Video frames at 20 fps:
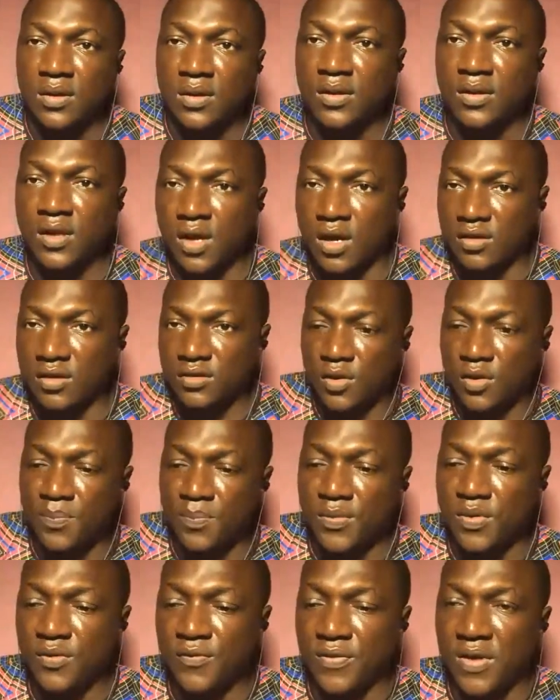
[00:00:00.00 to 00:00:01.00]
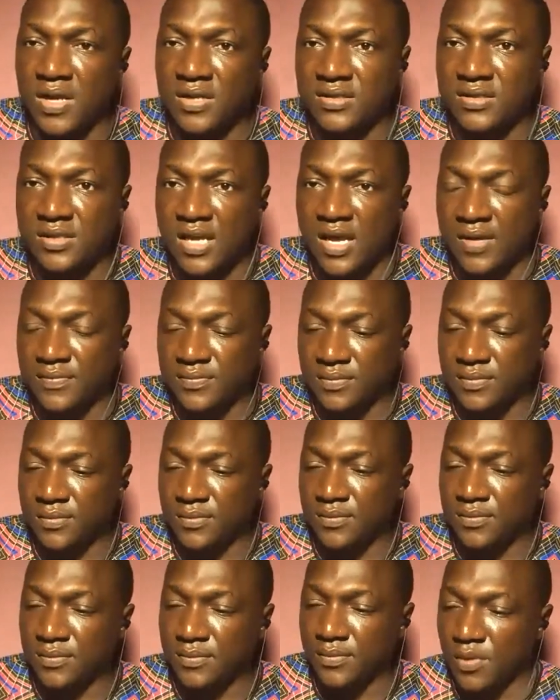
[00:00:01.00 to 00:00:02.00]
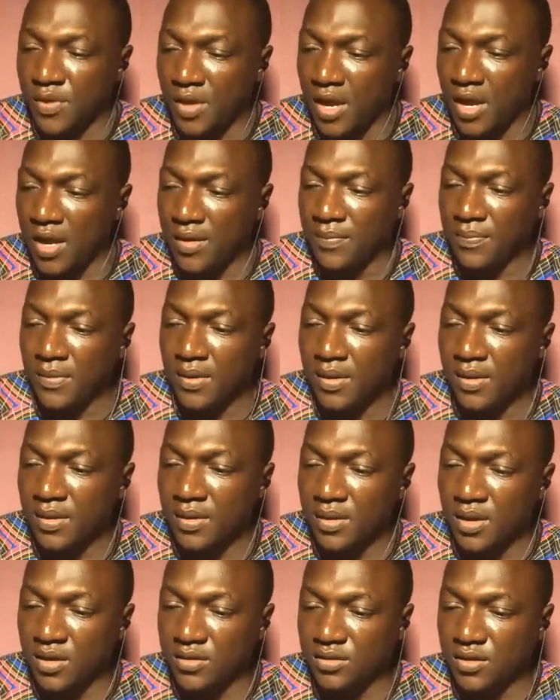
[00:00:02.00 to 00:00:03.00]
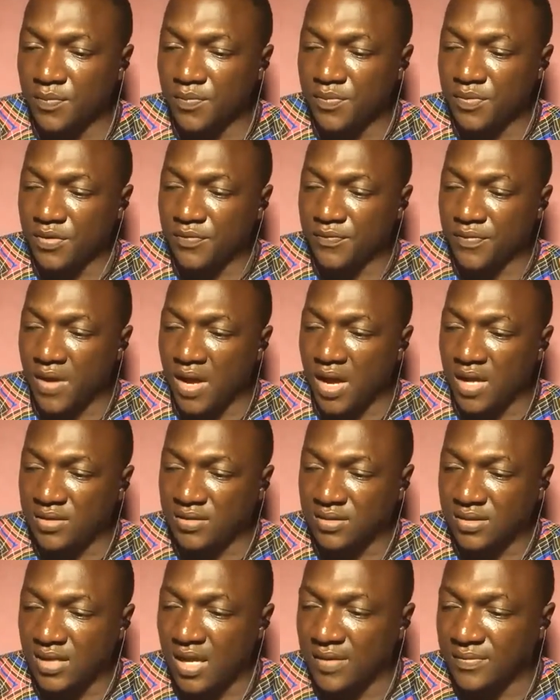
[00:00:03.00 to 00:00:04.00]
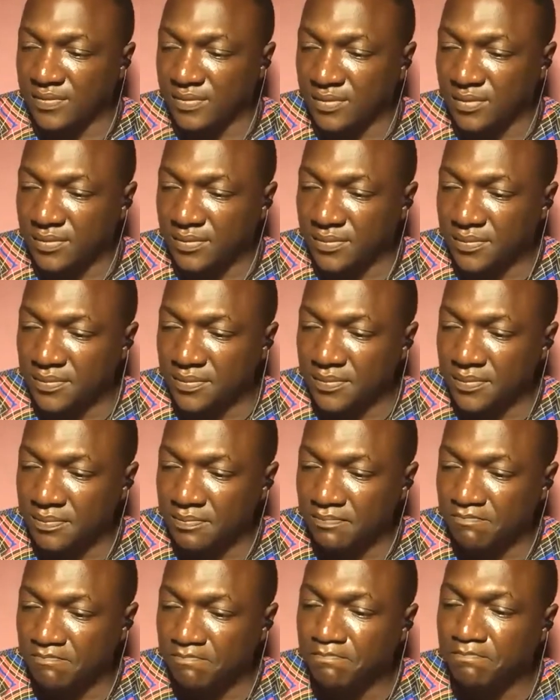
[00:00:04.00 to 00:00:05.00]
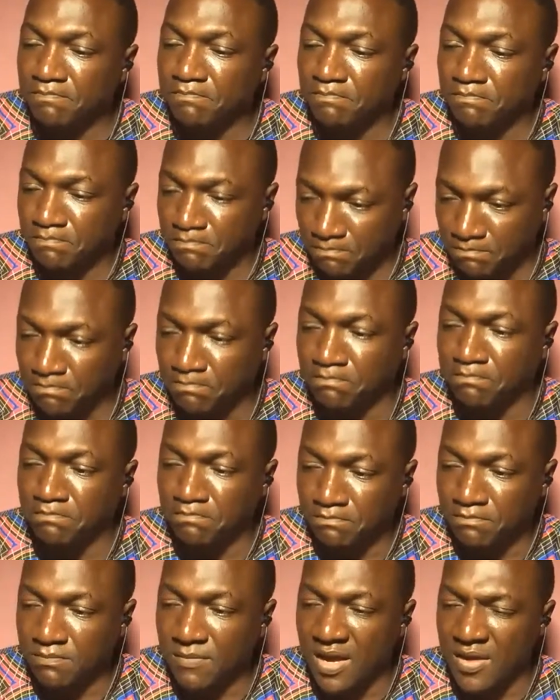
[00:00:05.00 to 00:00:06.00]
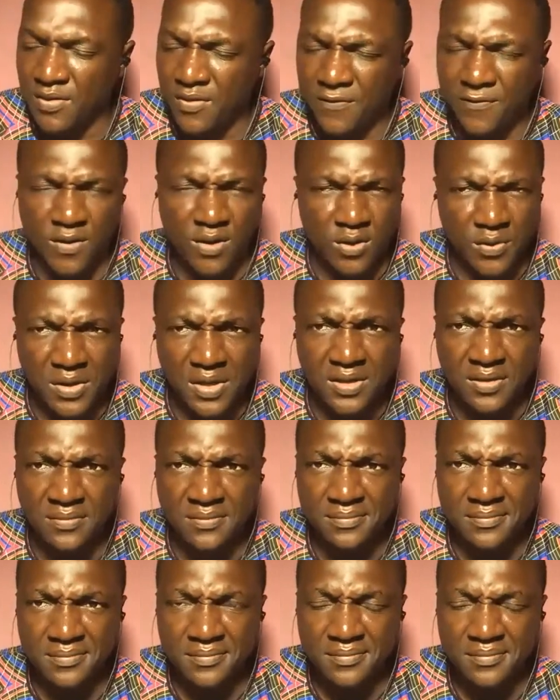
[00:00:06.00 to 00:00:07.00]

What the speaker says: They also build for ourselves. Okay? They also build for ourselves. Are you following?